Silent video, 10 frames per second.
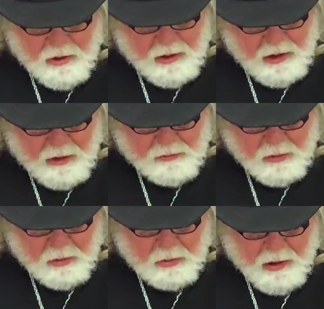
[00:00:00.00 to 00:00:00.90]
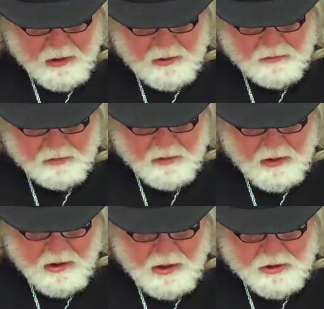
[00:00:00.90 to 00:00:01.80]
"They have no wine."
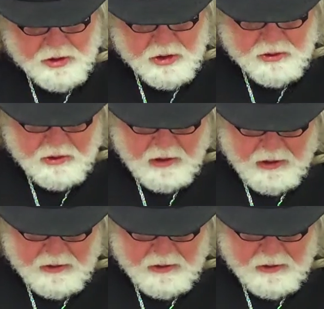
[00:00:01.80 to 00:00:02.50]
Jesus